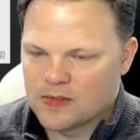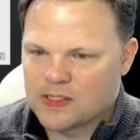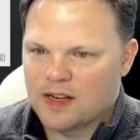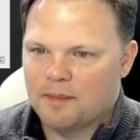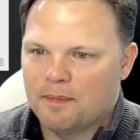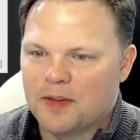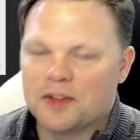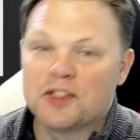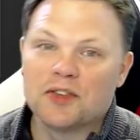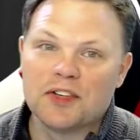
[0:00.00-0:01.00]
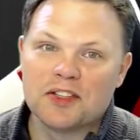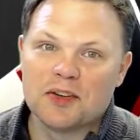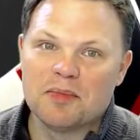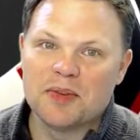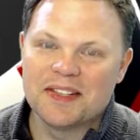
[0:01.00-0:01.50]
Yep, there's the
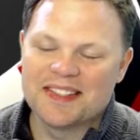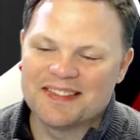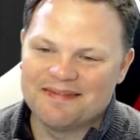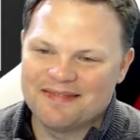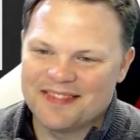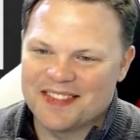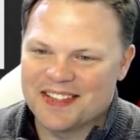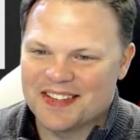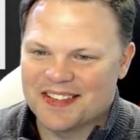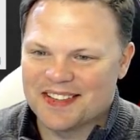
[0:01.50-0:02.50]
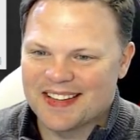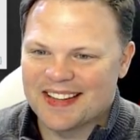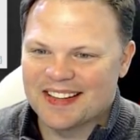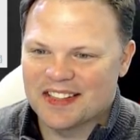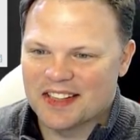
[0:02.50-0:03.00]
restore points. So I
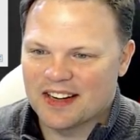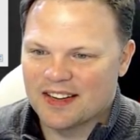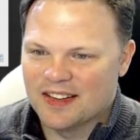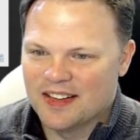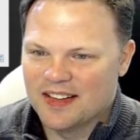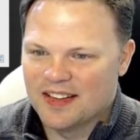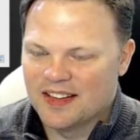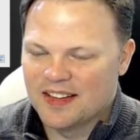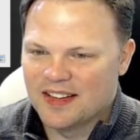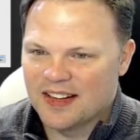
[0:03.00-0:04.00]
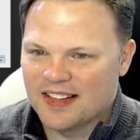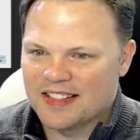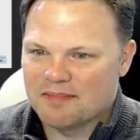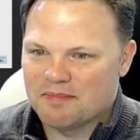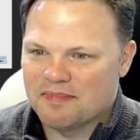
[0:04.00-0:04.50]
think that's going to at least